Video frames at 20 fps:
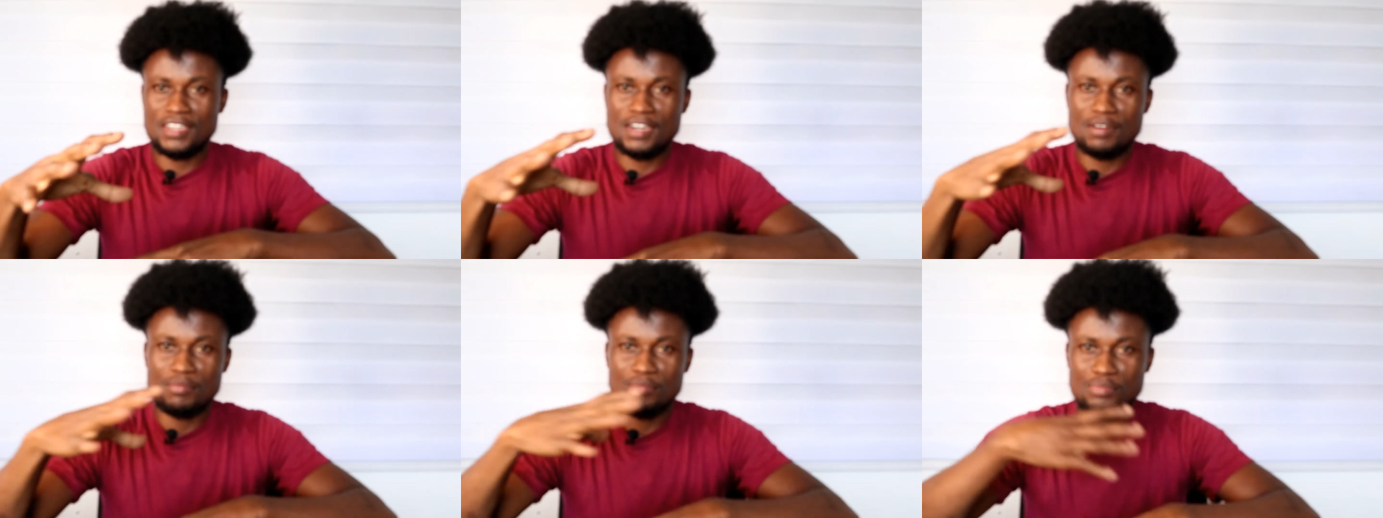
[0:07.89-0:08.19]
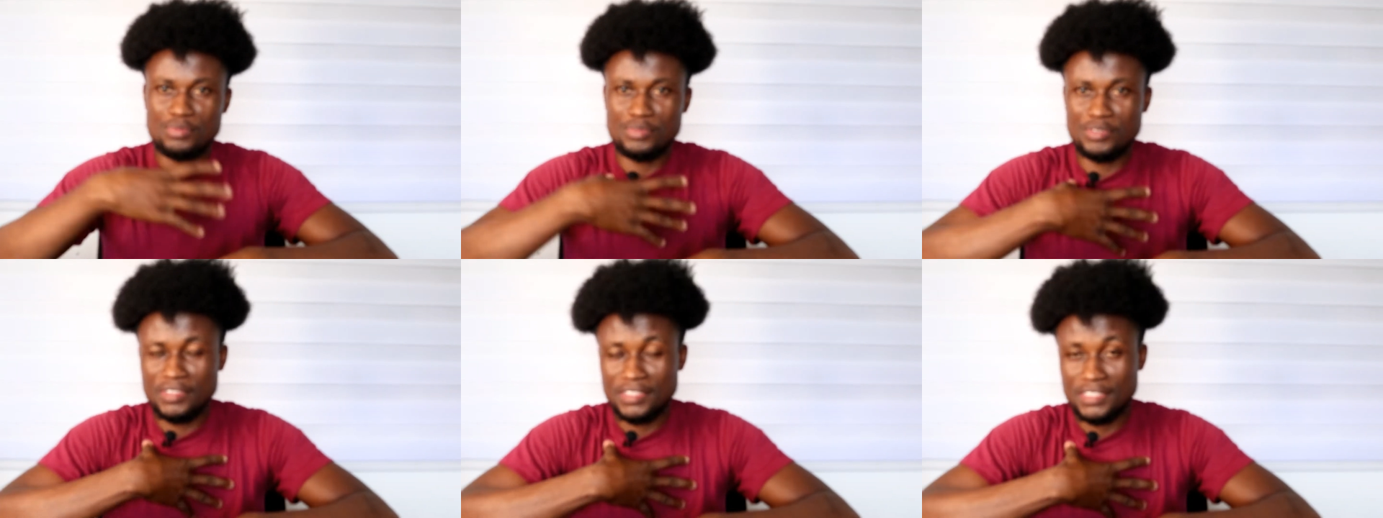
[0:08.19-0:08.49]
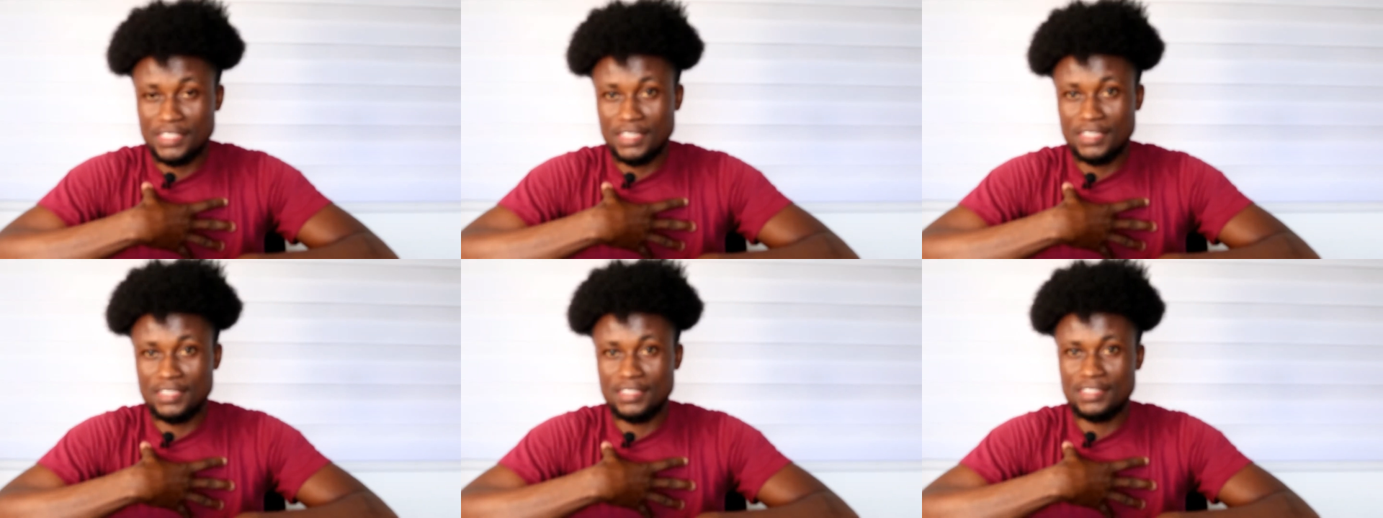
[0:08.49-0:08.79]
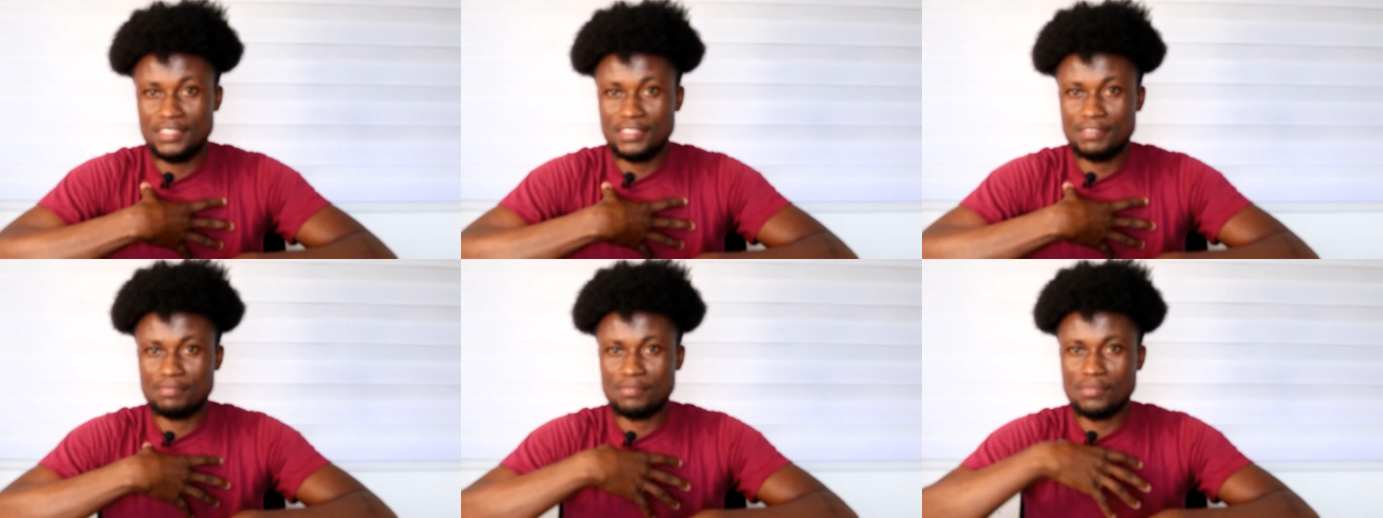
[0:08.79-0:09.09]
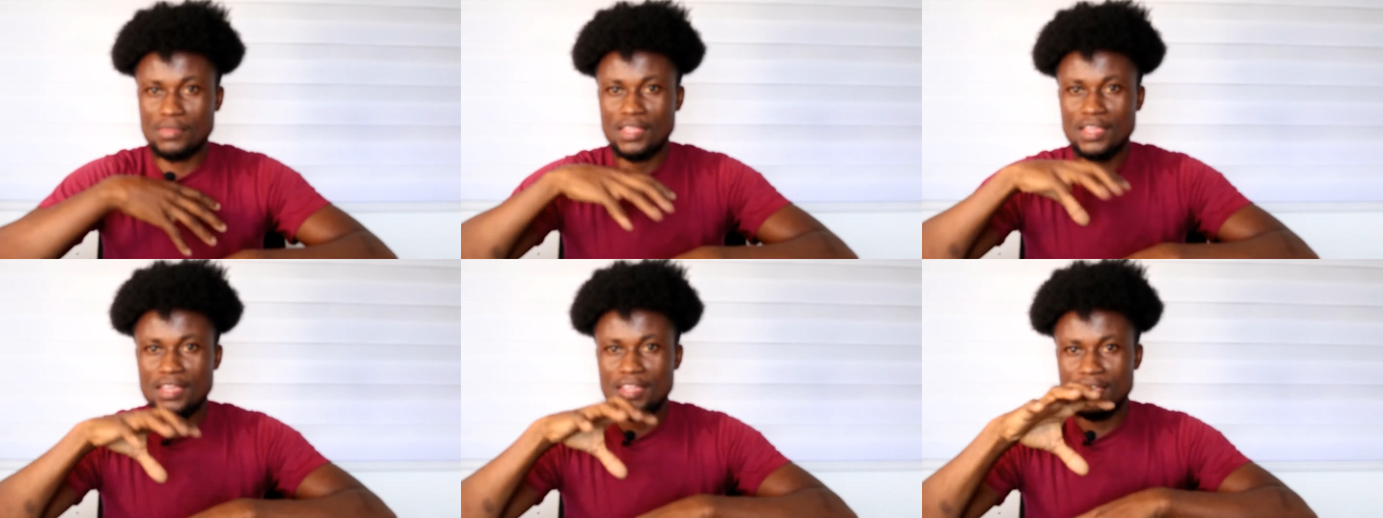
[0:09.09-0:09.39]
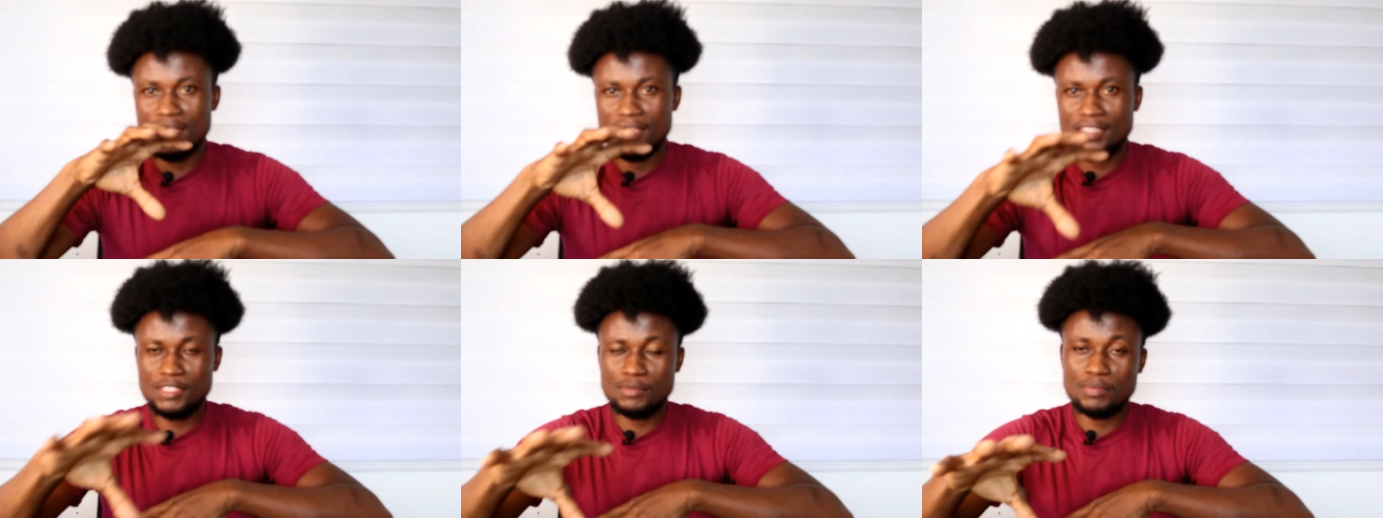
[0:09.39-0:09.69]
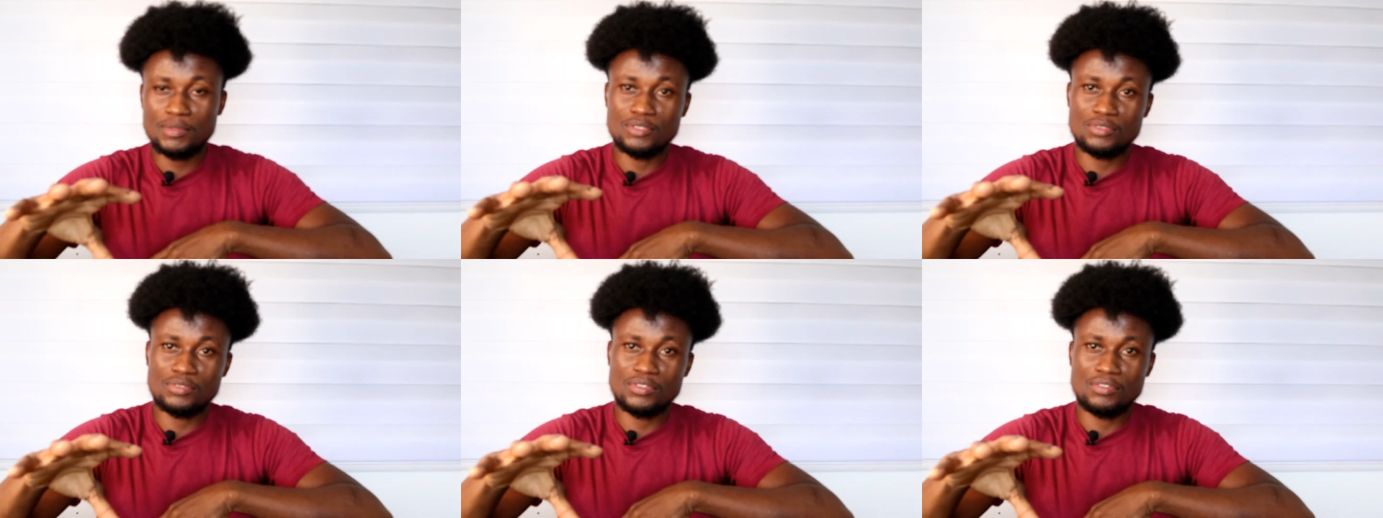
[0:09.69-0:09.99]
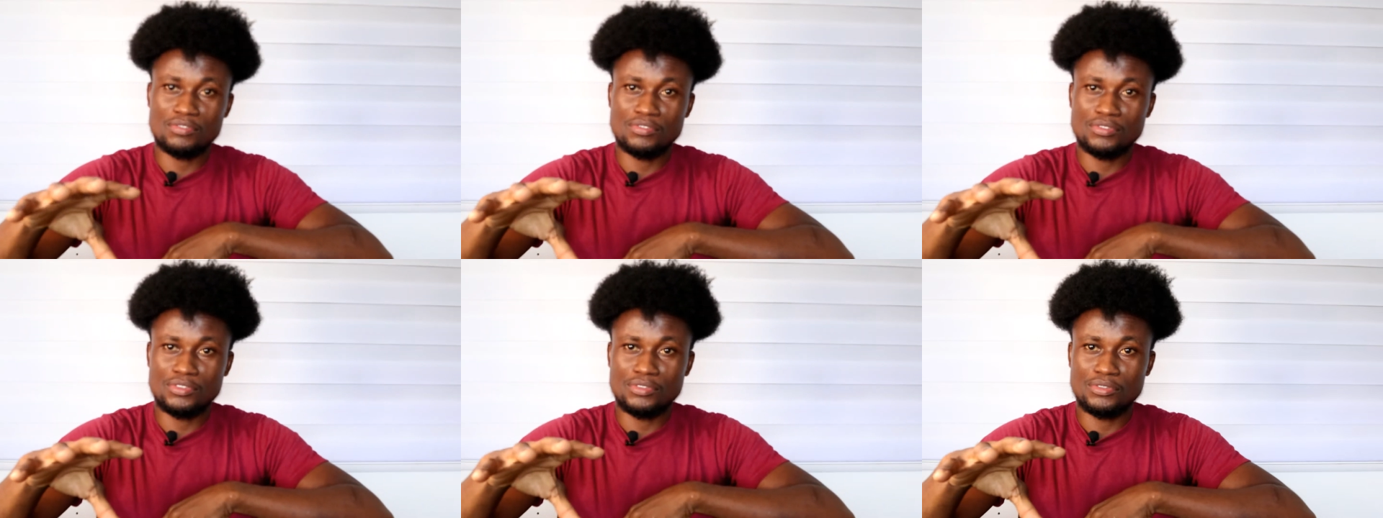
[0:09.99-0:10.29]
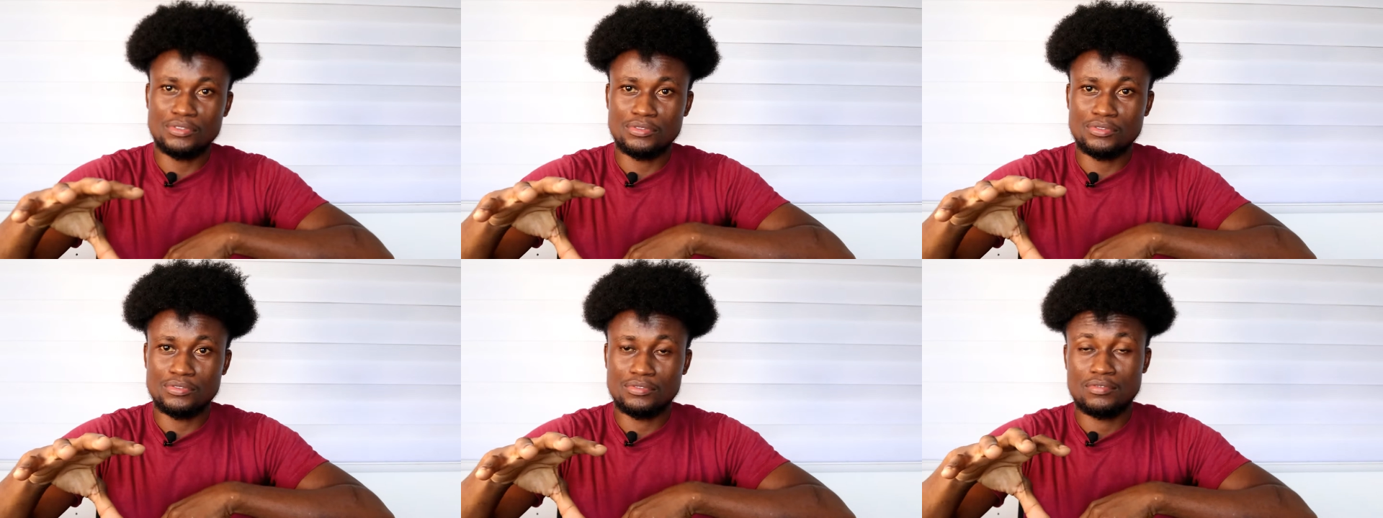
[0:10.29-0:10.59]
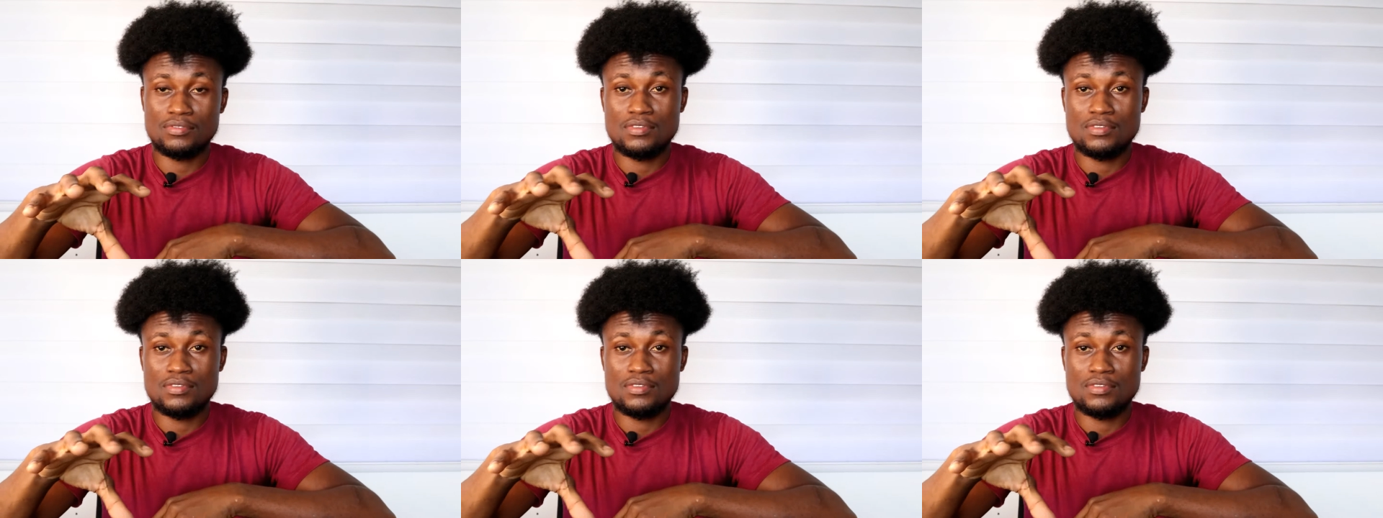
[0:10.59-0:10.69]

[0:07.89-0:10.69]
I'm Prince, and in this particular video